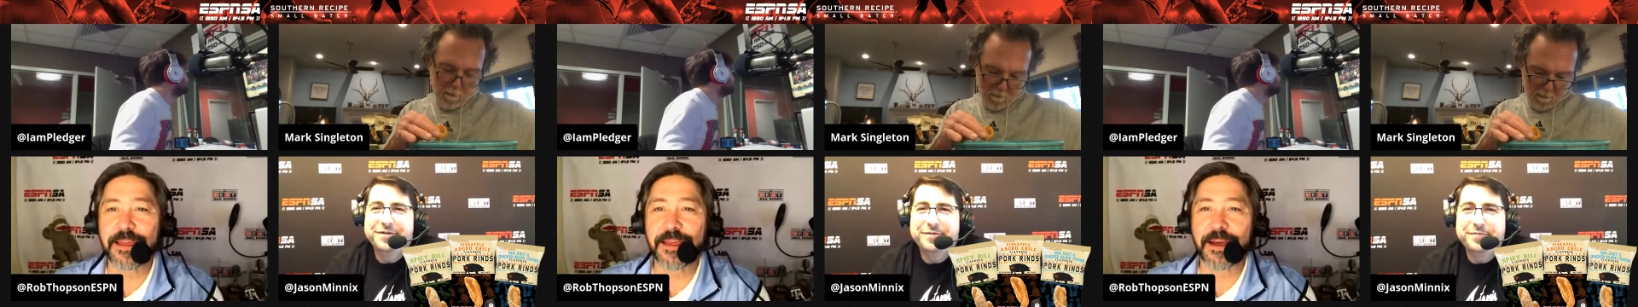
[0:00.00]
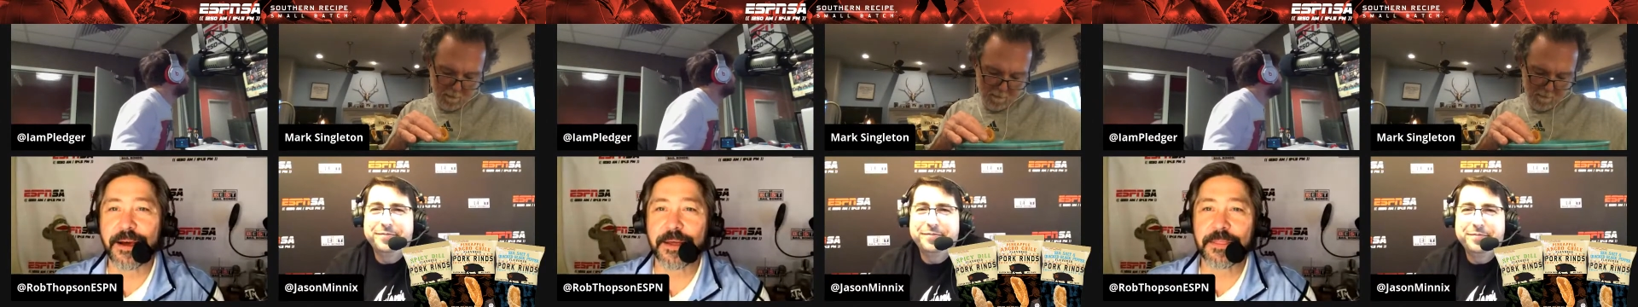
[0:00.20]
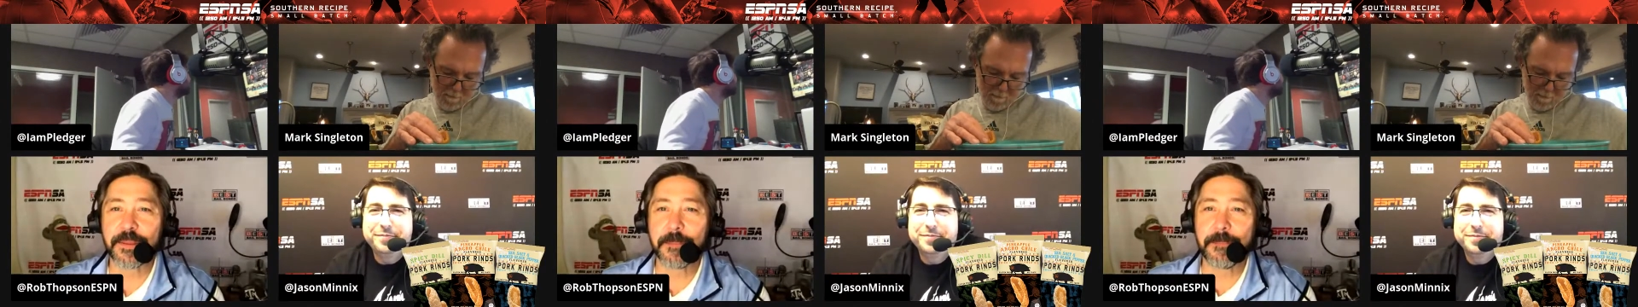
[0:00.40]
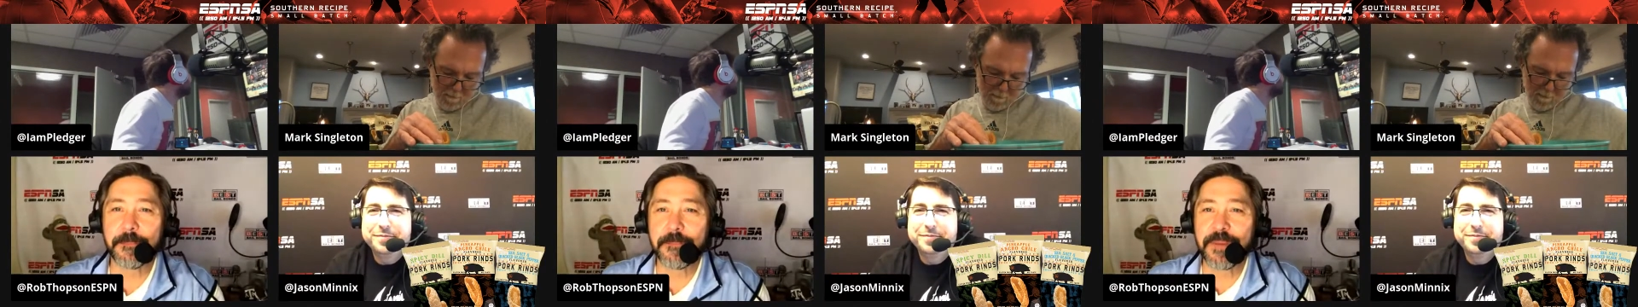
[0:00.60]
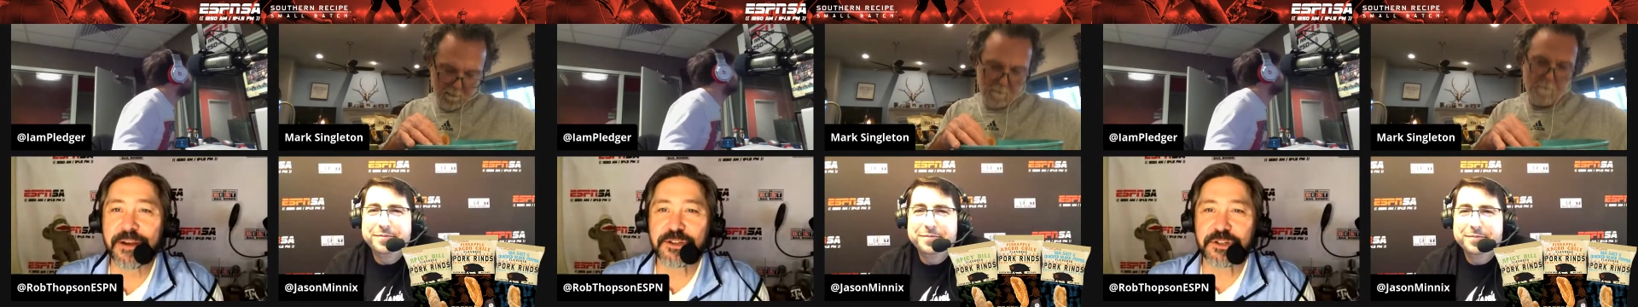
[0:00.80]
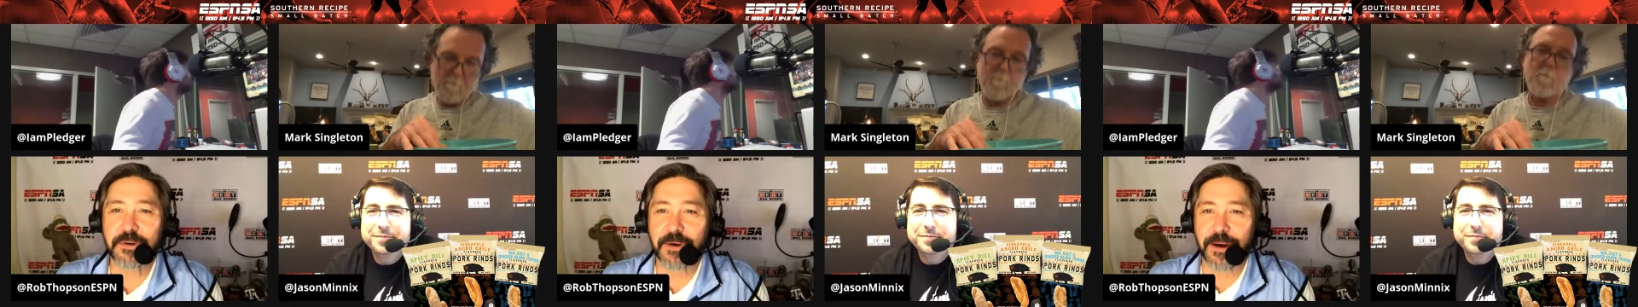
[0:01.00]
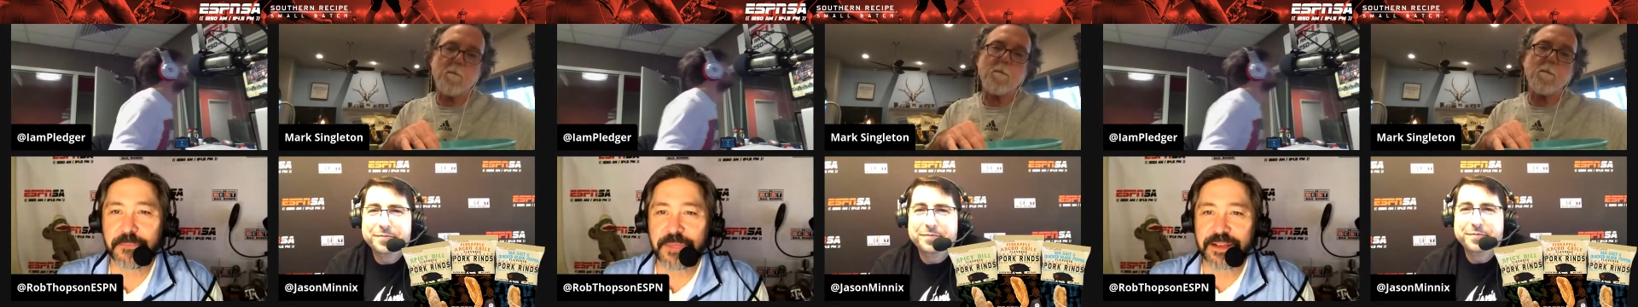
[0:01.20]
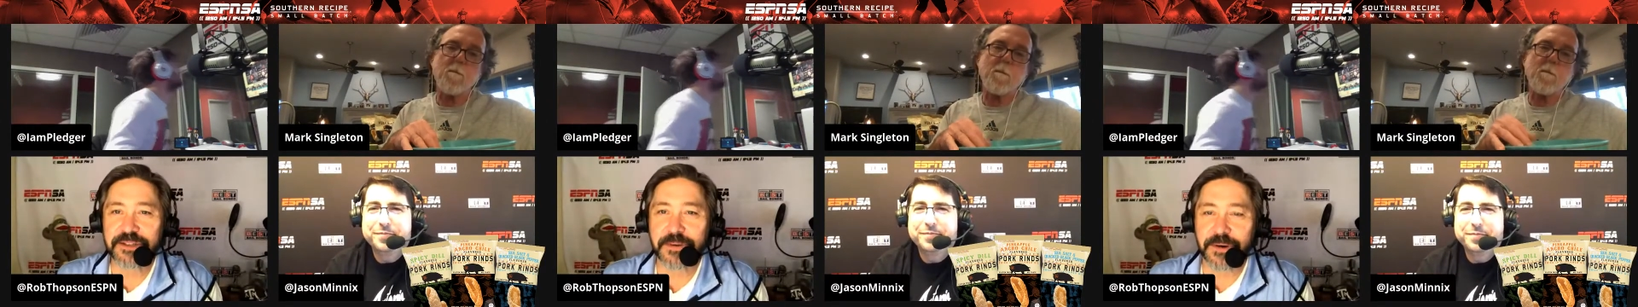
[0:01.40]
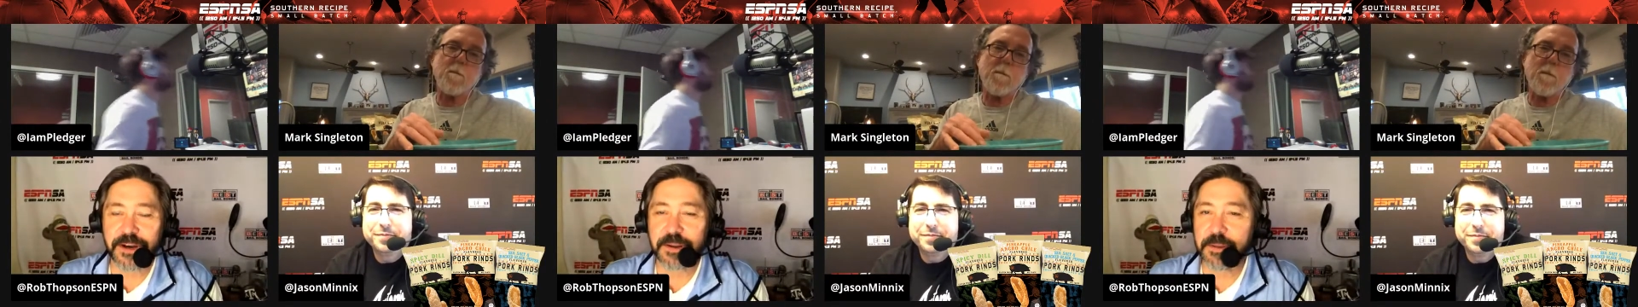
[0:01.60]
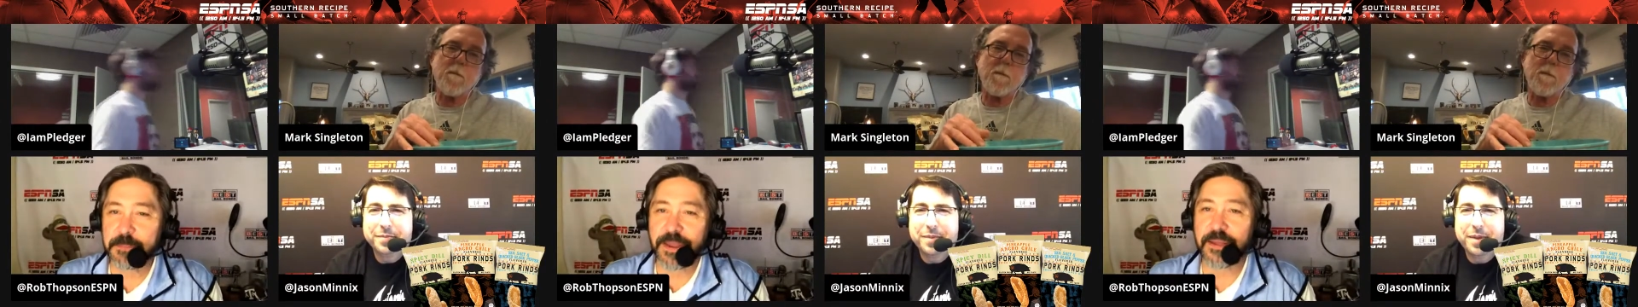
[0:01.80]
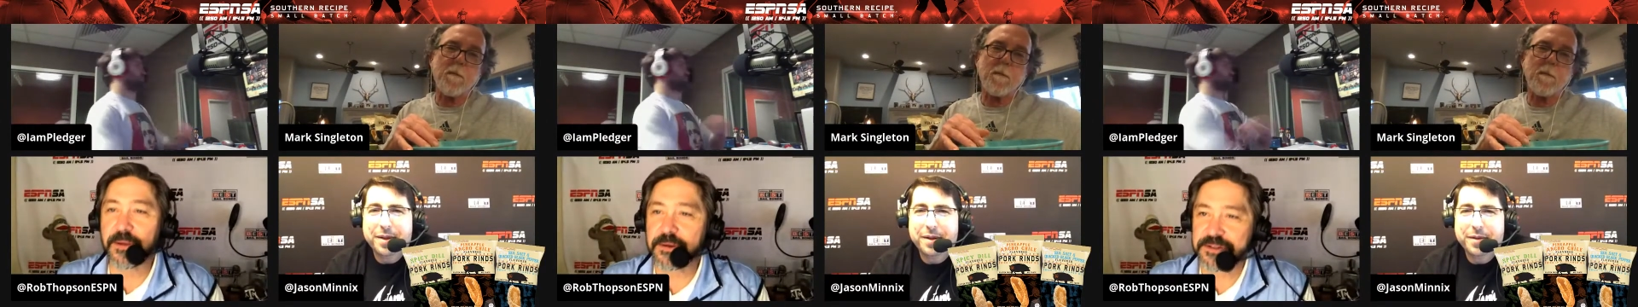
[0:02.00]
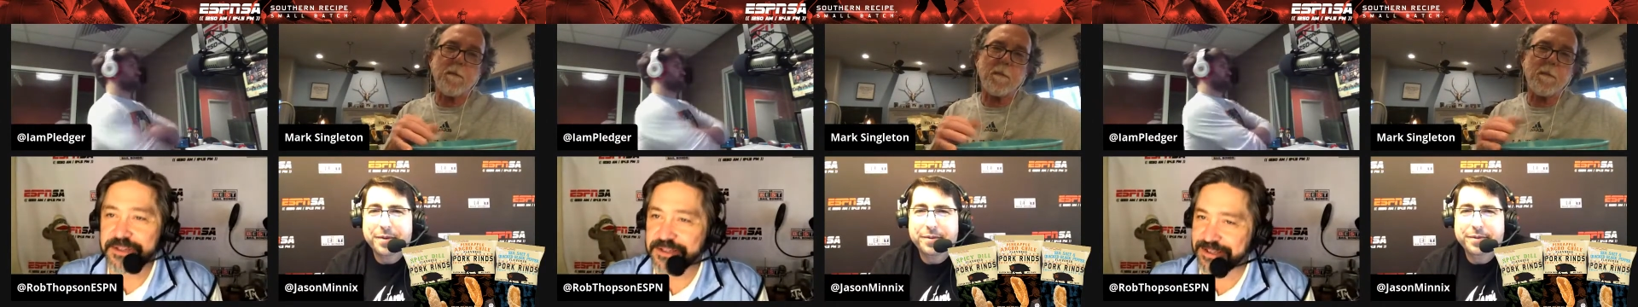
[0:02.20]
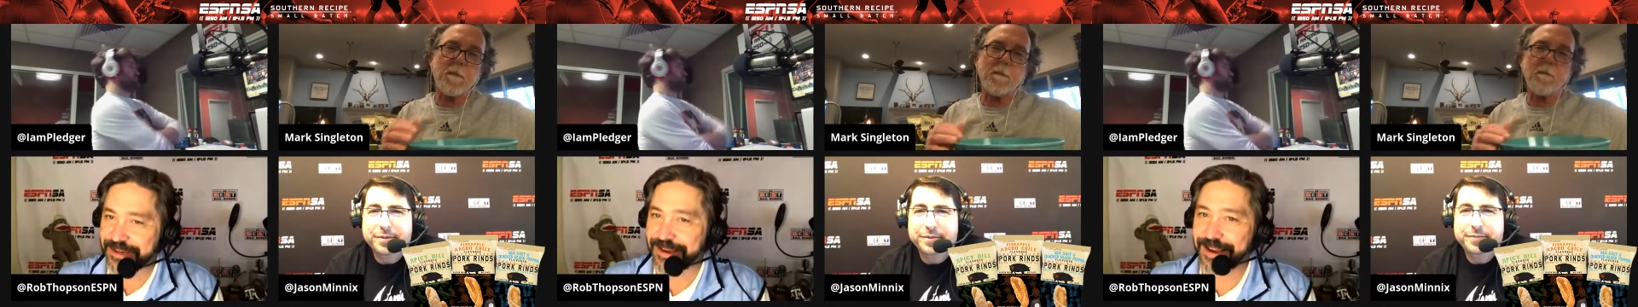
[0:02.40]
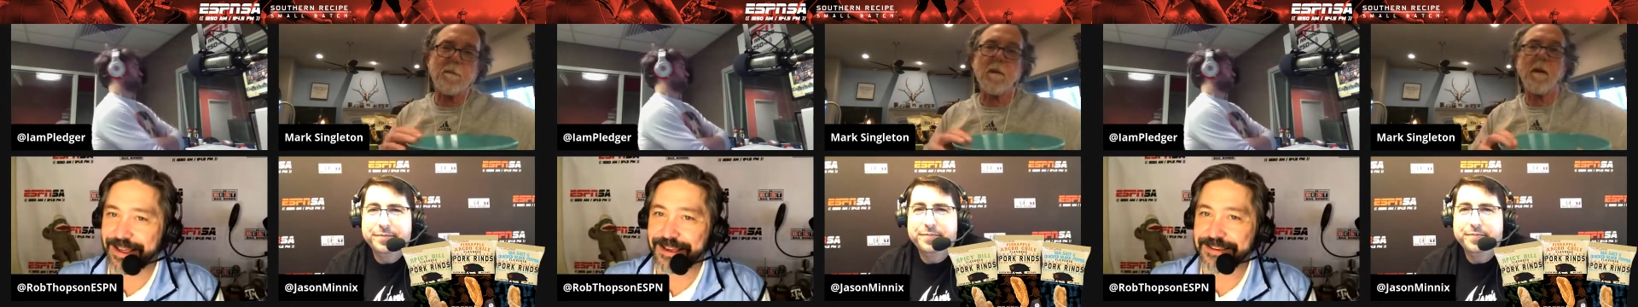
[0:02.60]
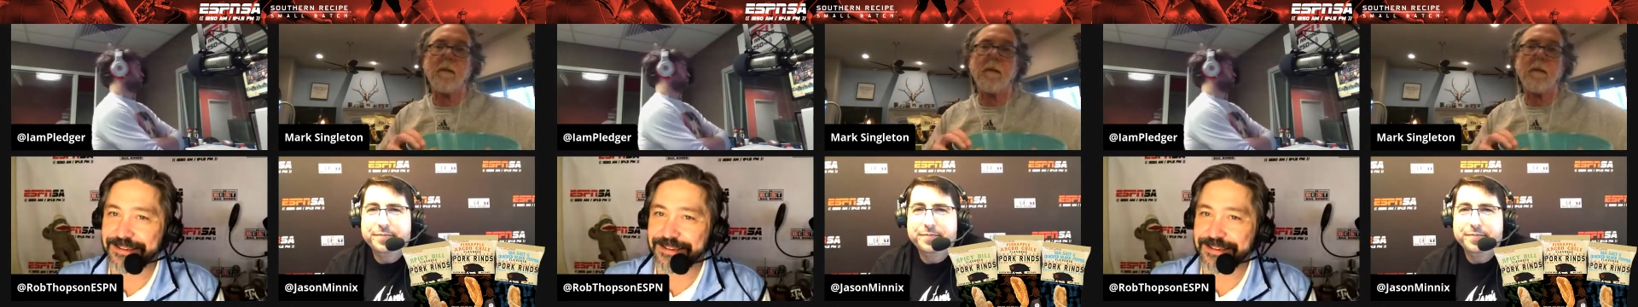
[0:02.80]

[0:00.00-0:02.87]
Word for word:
Speaker 1: the the, uh, the mixture up that's going to be used as a